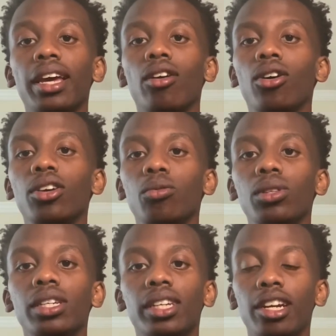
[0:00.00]
All they
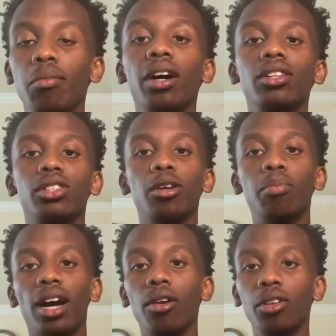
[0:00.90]
really care about is their
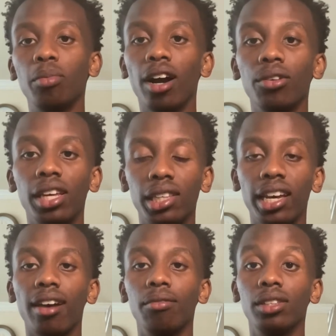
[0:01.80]
power, the power that they
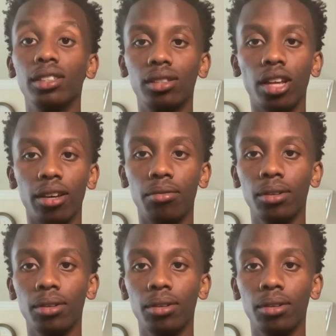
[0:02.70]
have in this life.